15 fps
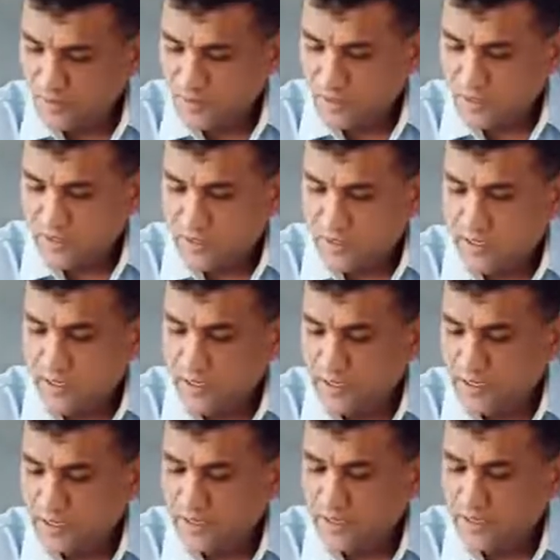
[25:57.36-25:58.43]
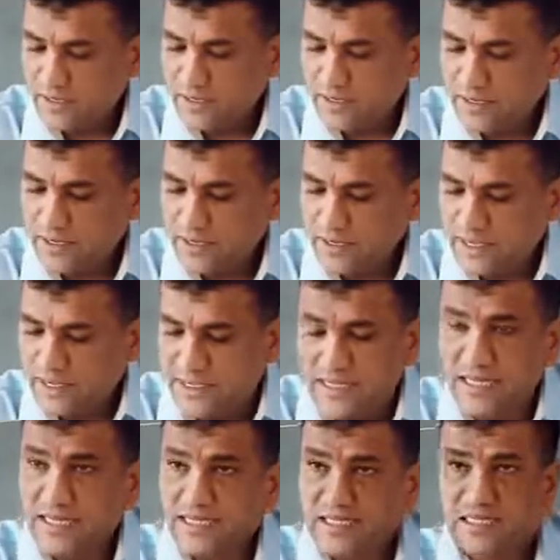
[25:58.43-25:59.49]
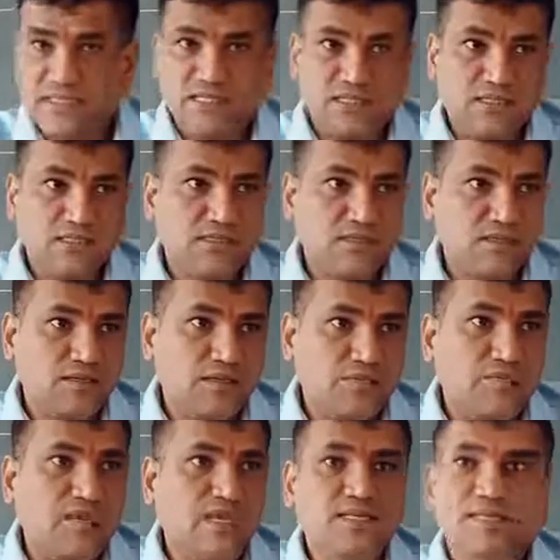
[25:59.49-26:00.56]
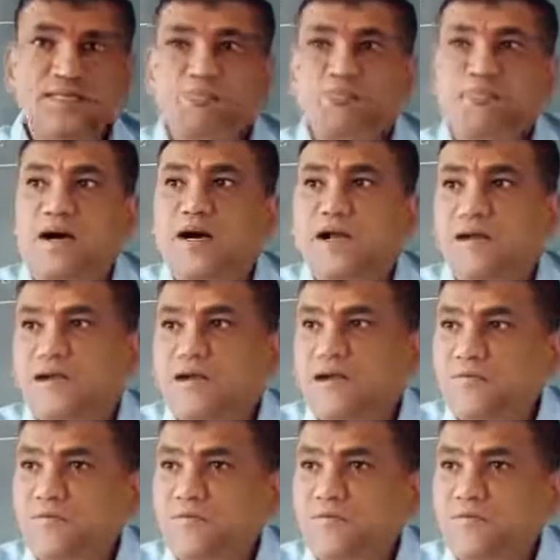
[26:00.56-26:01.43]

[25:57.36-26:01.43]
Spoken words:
Okay, detection means part of